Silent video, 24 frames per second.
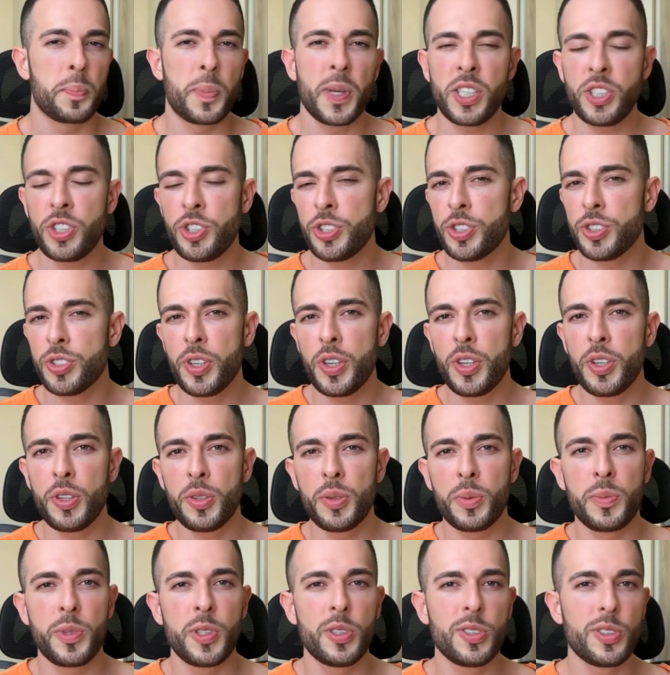pinch to
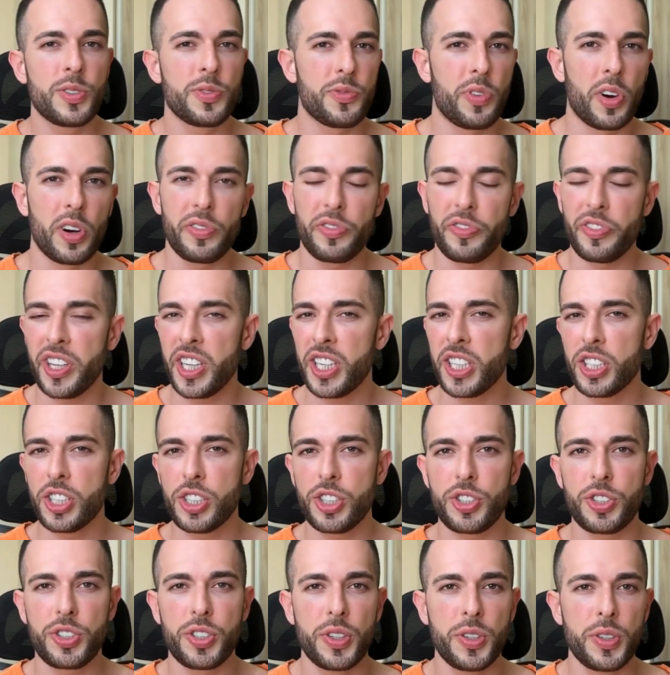zoom, use 4
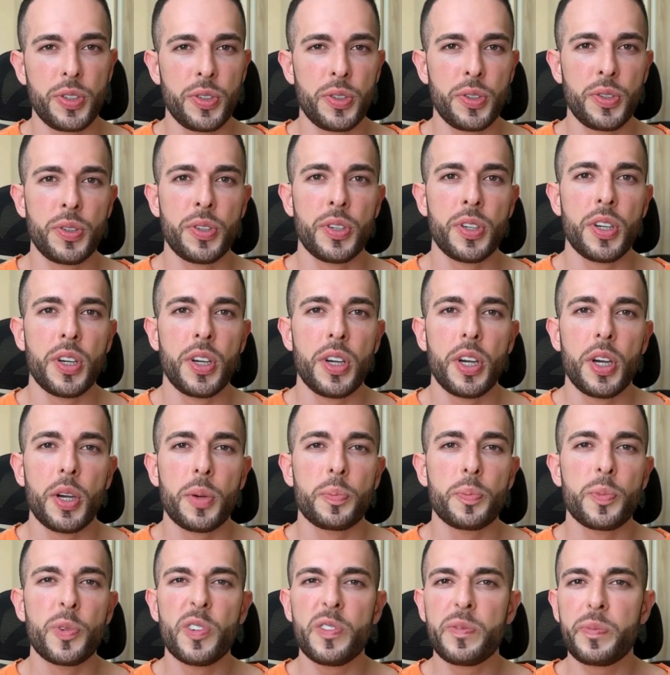fingers to
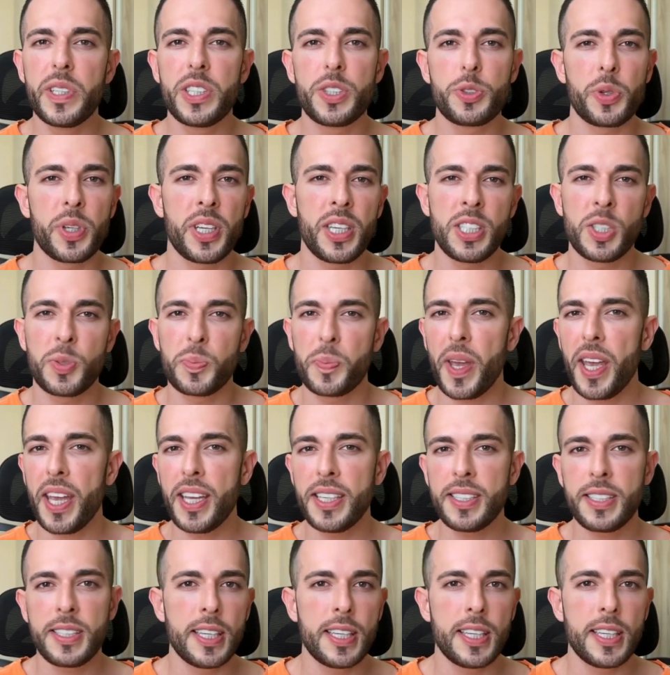move between
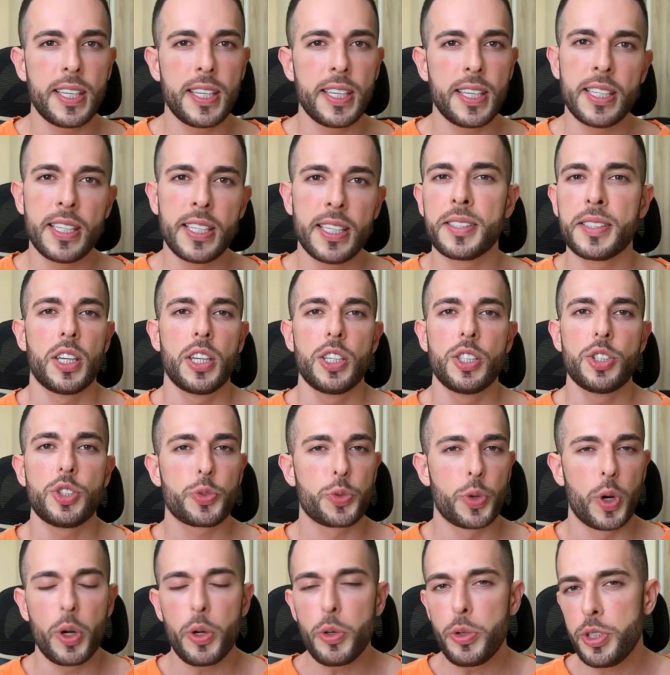spaces,
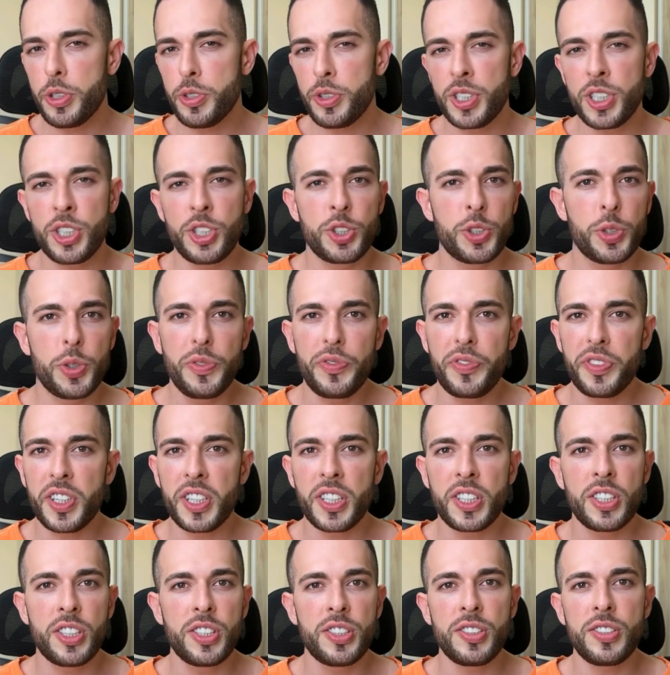scroll using 2
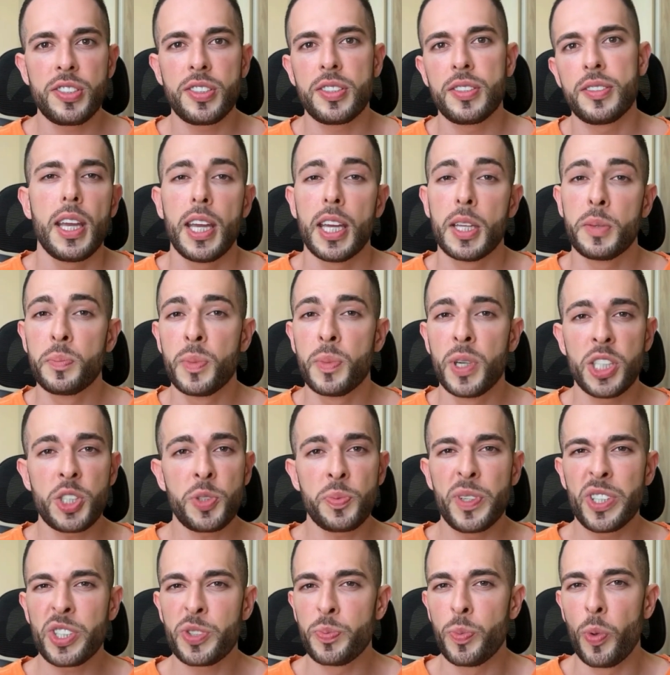fingers, and
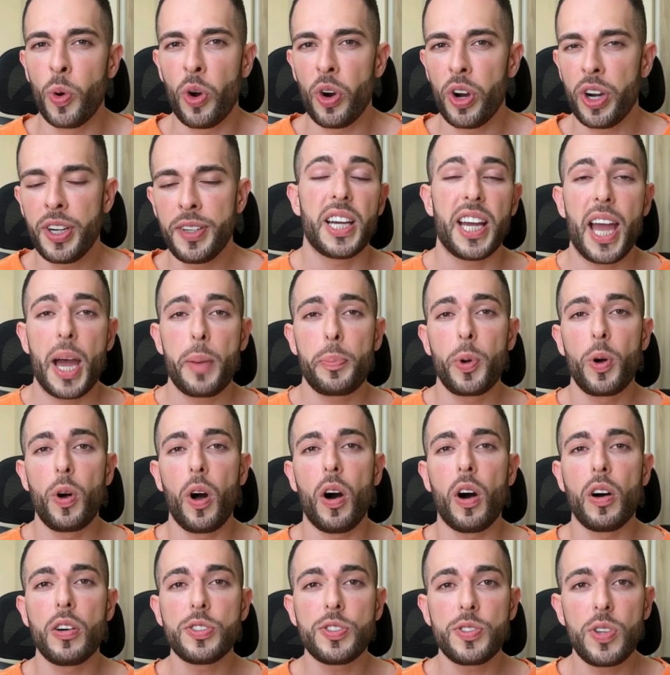much more. Apple
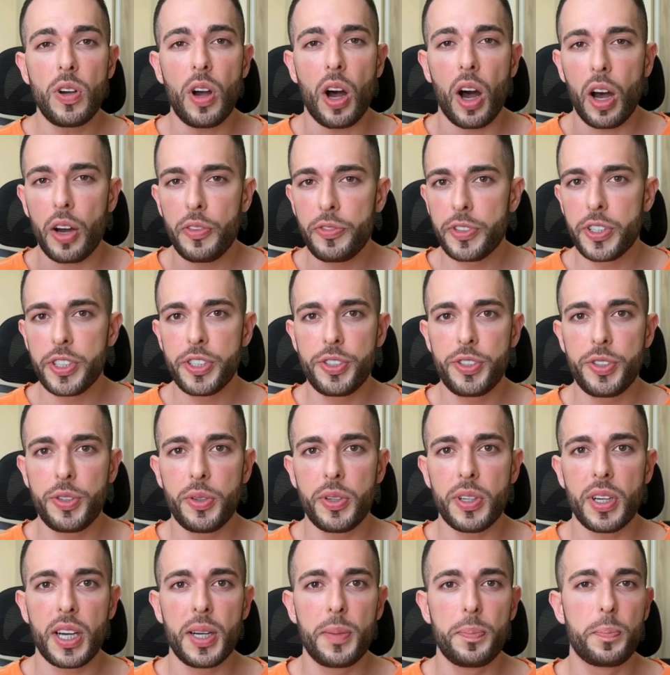also offers
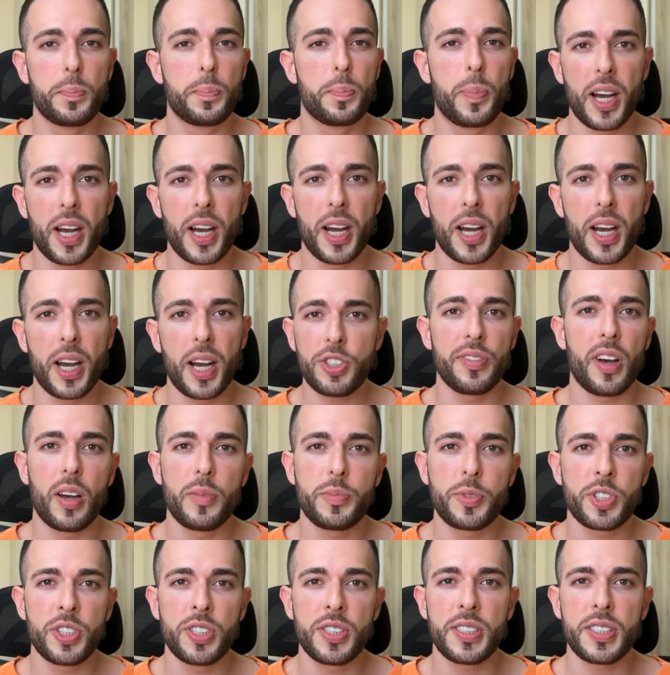you a bunch of
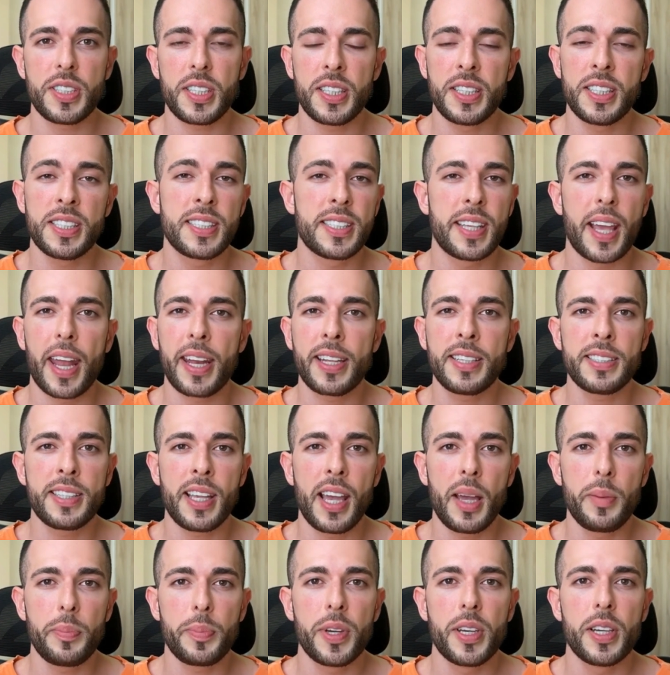options in the Settings
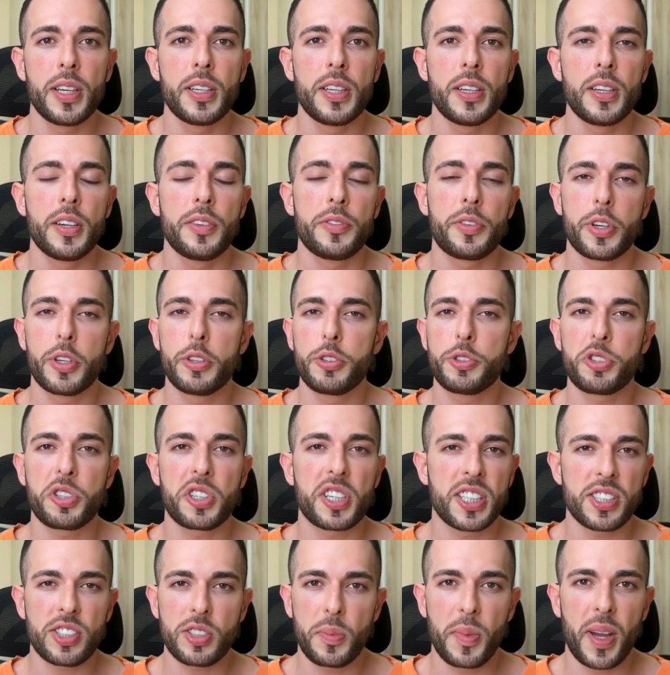app for you to
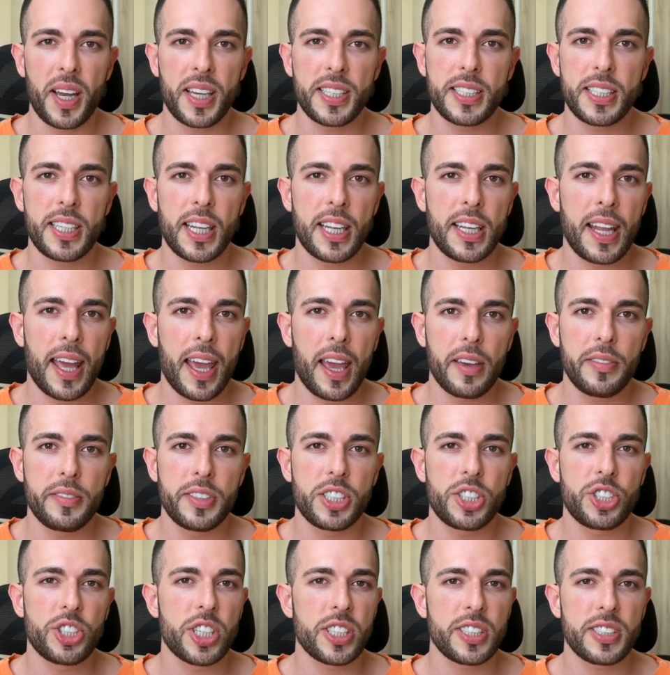customize it and have
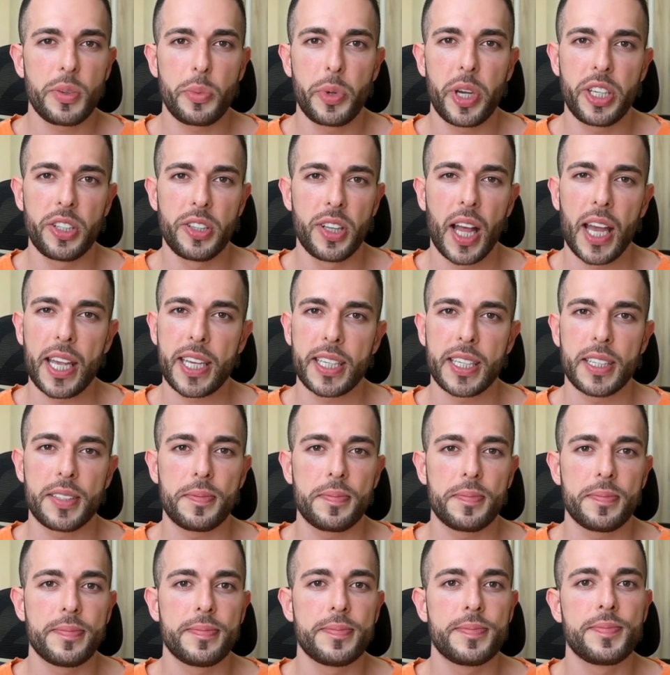it just the way you like it.
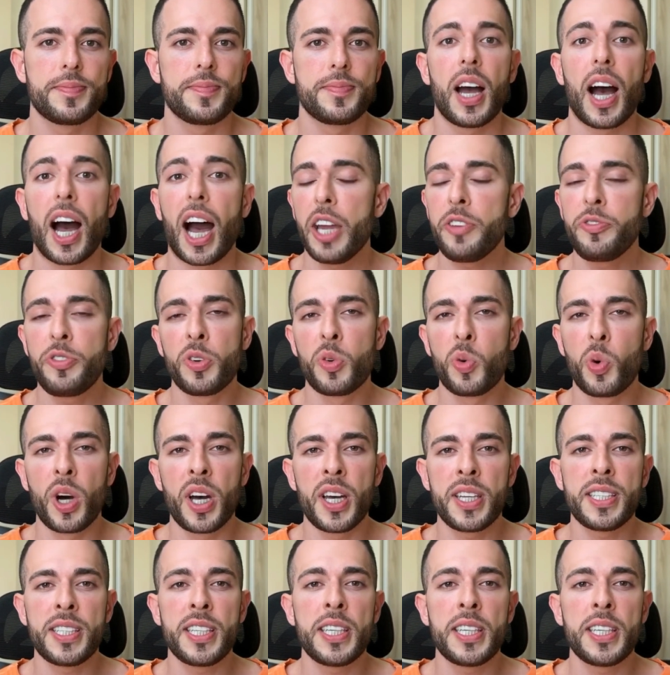I, for one,